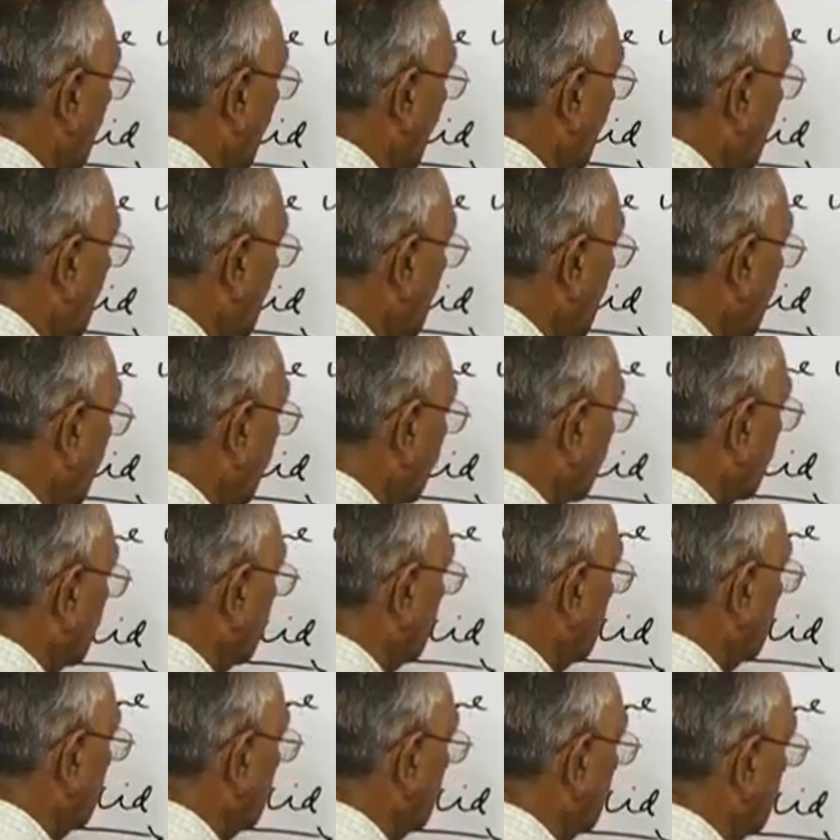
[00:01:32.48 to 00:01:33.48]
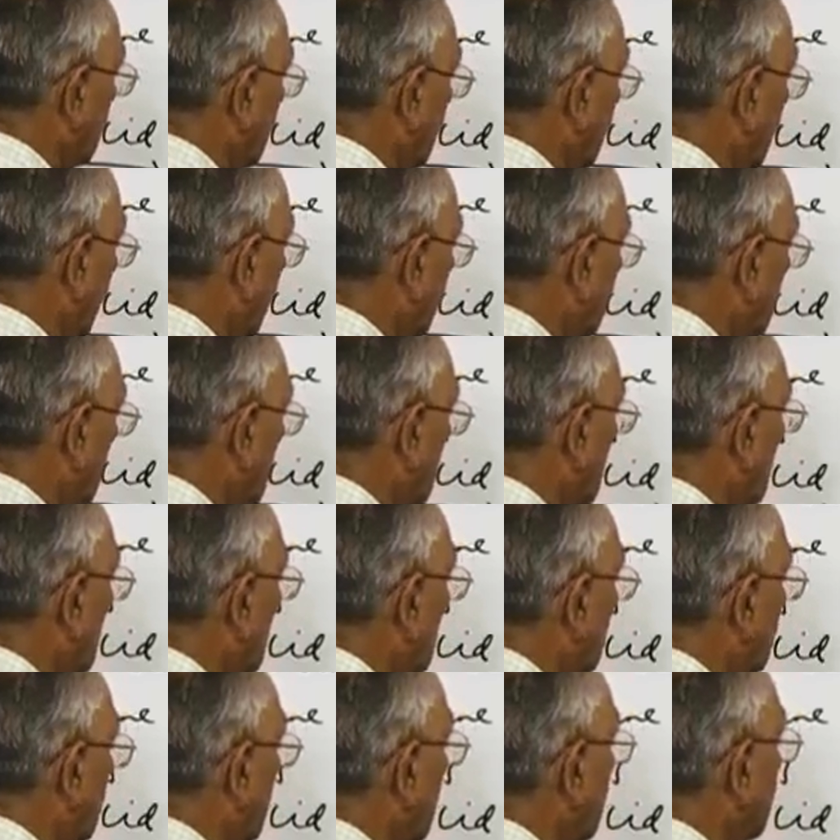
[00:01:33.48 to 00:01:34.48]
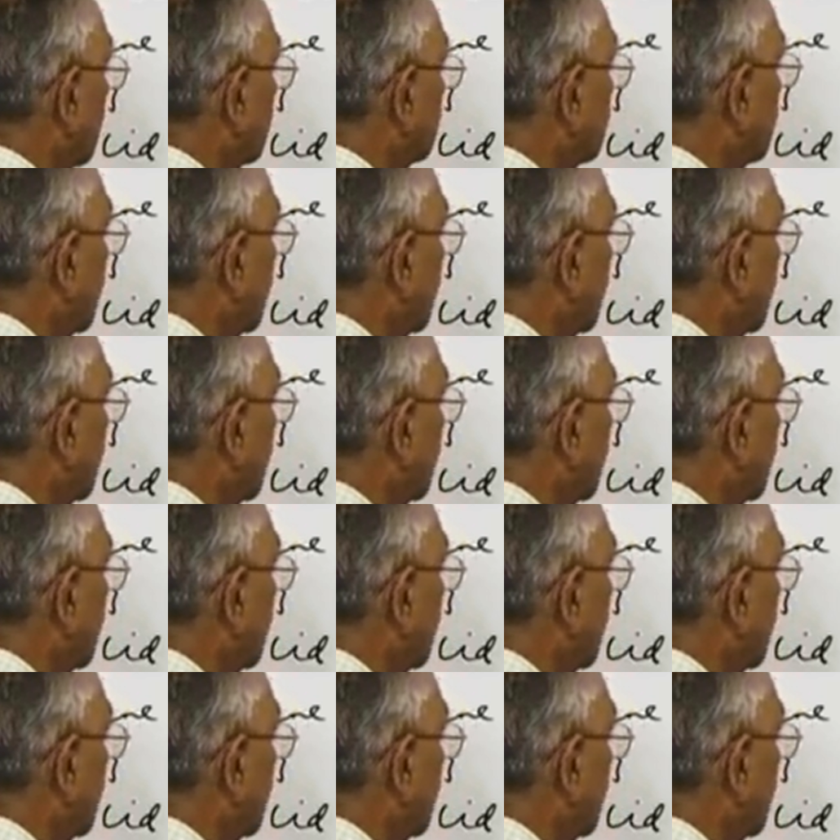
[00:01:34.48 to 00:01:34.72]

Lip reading: aniline. Nitro group is